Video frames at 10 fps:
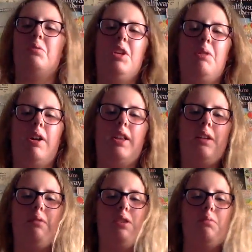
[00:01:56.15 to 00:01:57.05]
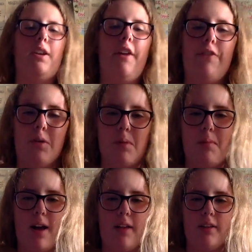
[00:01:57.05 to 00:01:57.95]
really quickly, when I film on
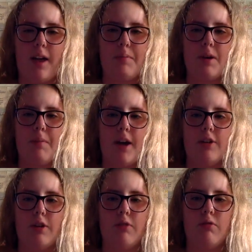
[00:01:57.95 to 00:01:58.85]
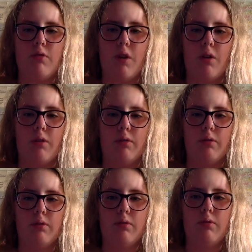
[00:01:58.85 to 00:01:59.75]
my laptop, I don't know,
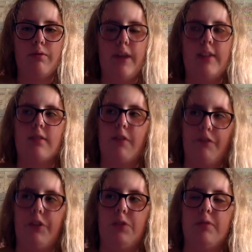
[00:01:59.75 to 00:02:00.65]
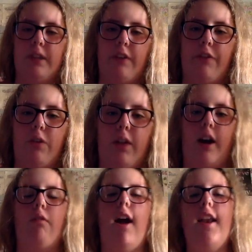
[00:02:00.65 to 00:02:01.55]
it's confusing for,
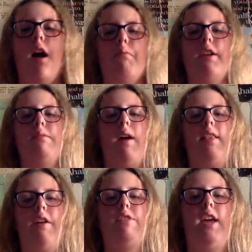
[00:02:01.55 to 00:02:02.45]
like, right now I'm raising my left